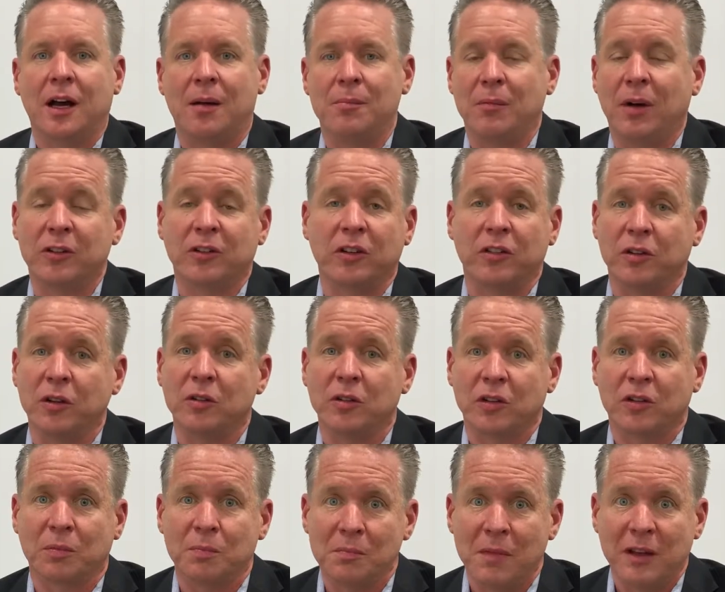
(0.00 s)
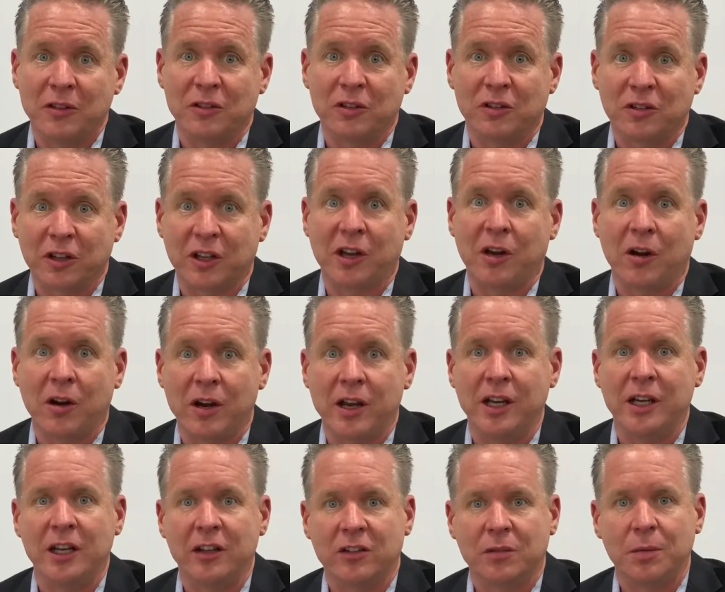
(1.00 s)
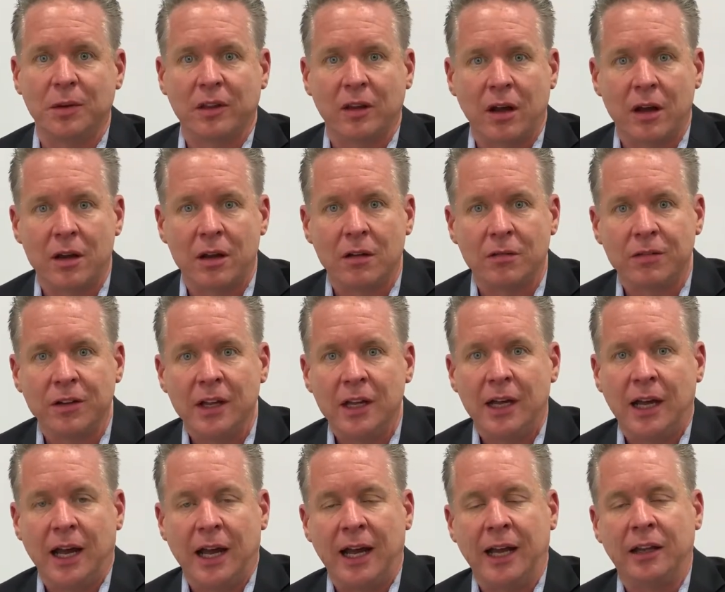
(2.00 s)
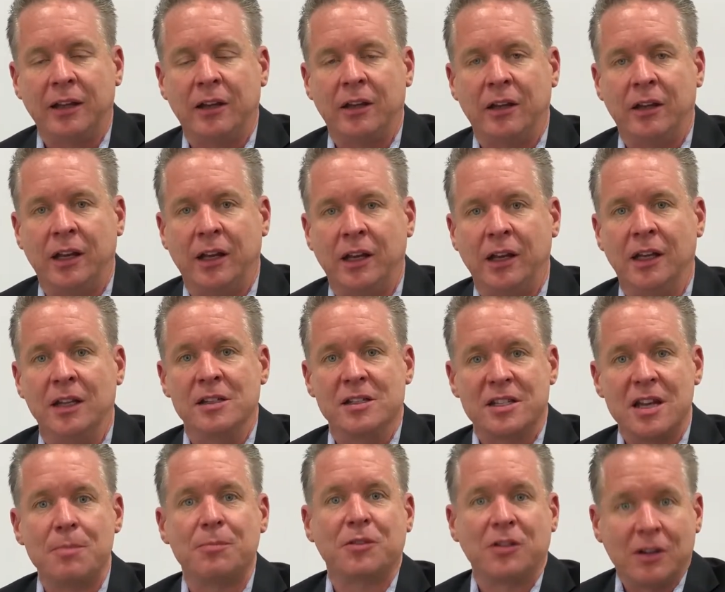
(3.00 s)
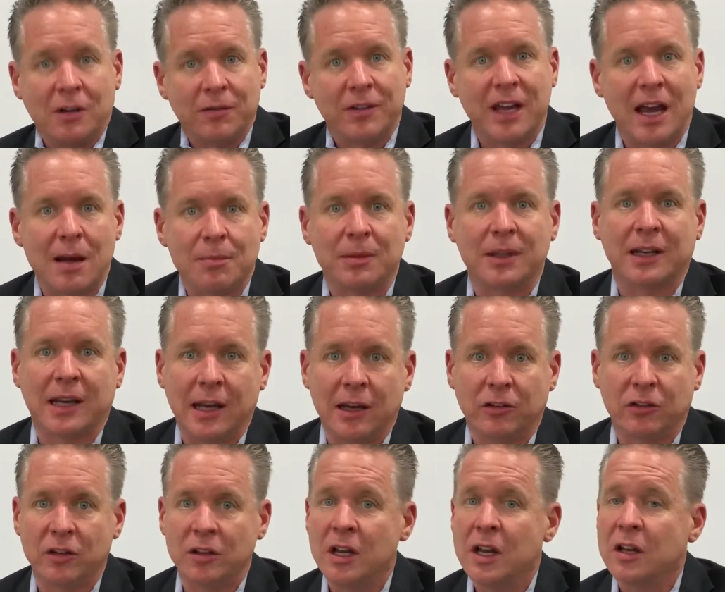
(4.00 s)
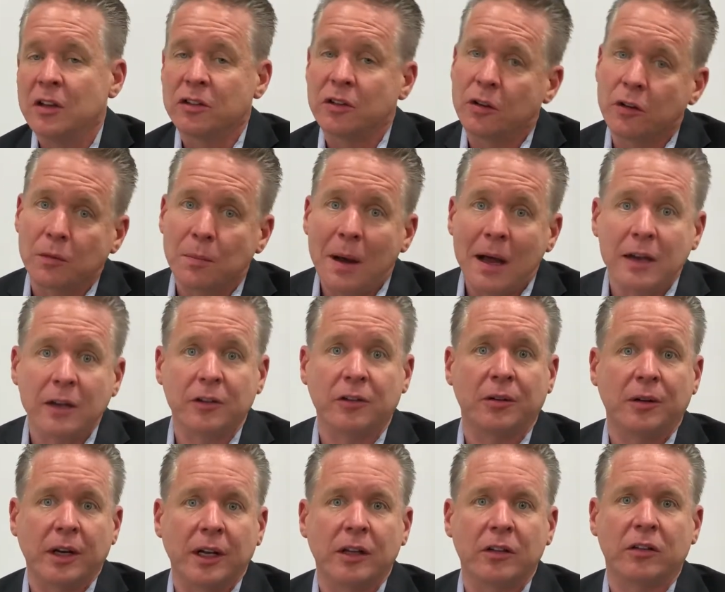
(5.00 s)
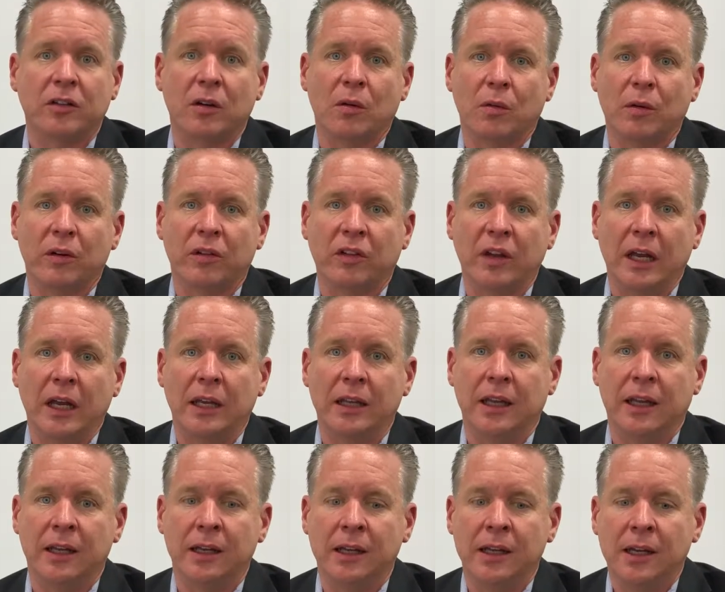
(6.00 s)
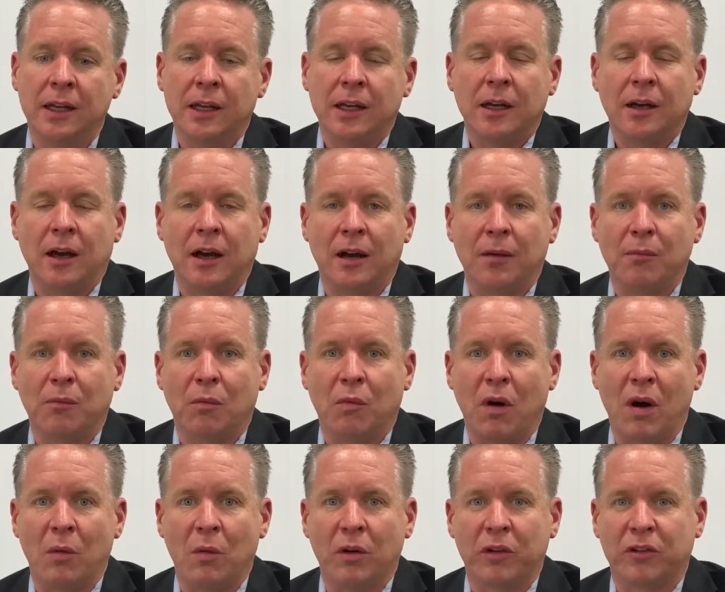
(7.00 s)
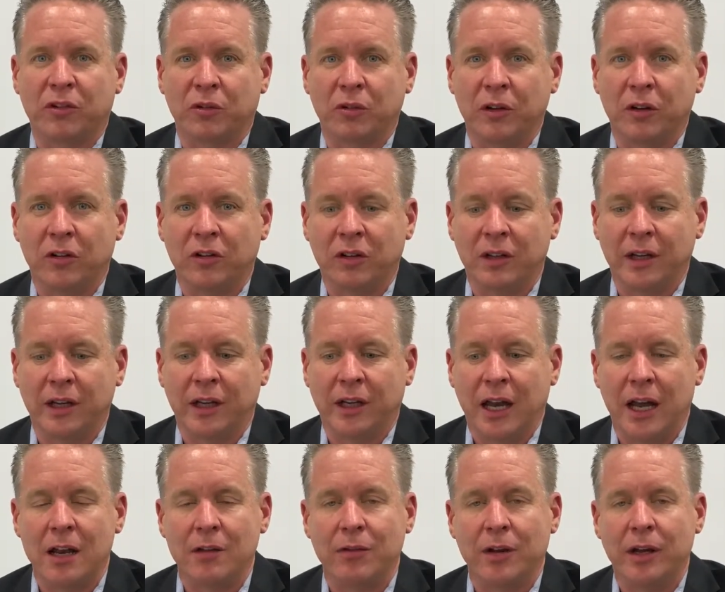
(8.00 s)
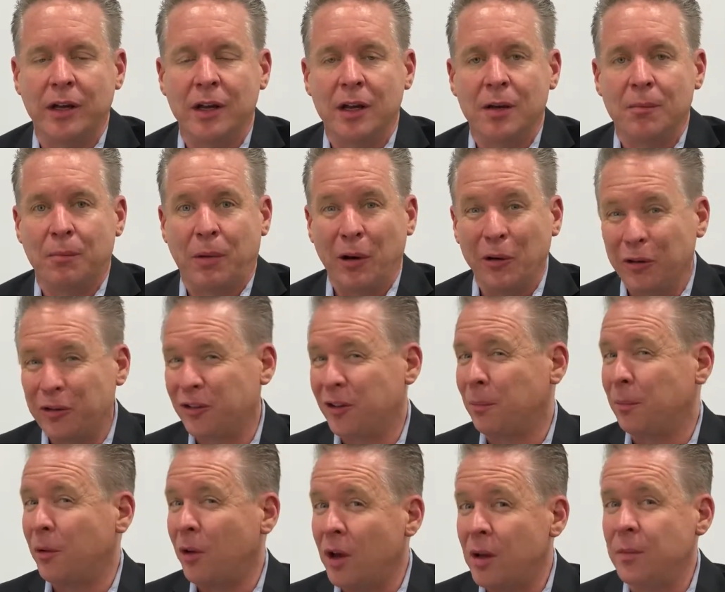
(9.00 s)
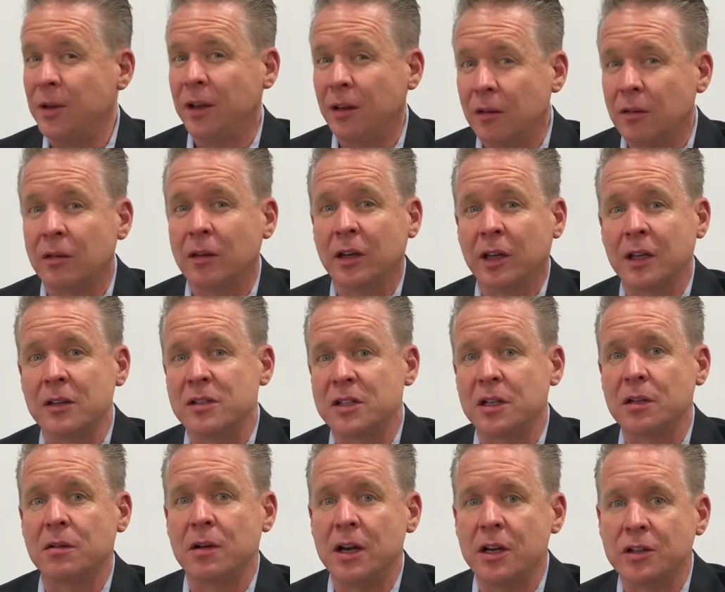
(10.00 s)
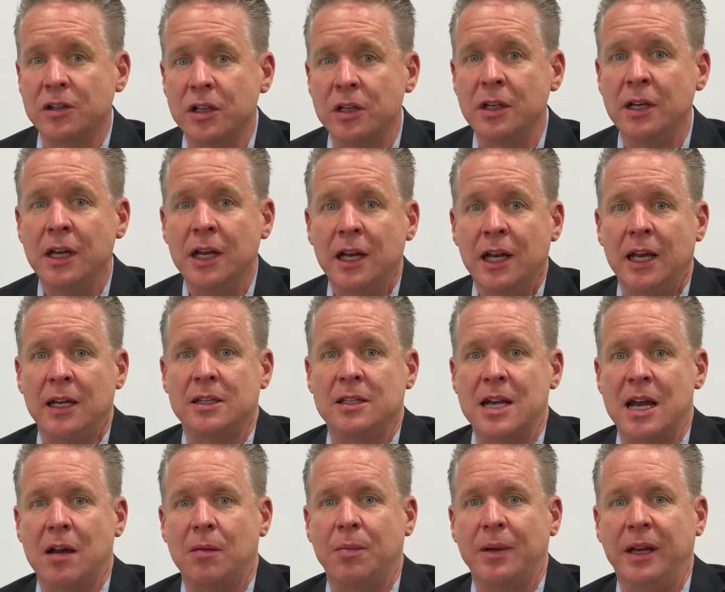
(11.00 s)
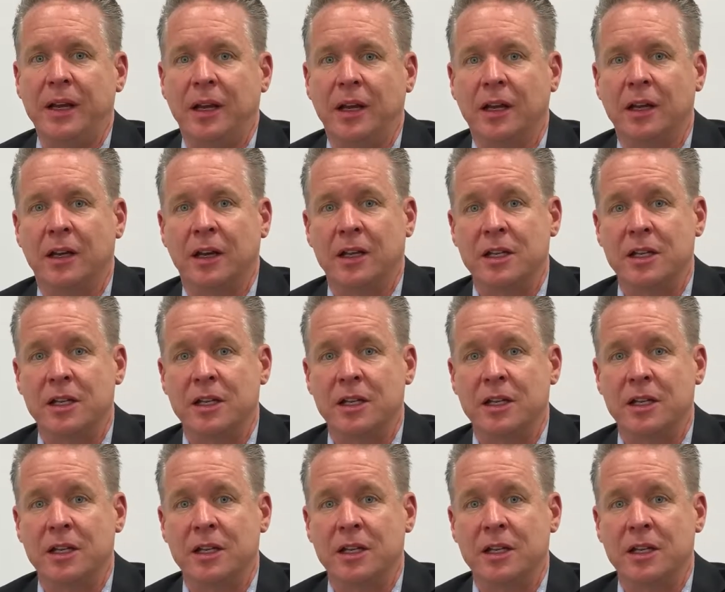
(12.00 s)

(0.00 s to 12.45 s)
Much as you just mentioned, security needs to be thought of at the inception of the application, so does monitoring. And so we're seeing that what was traditionally kind of a post-deployment consideration is now being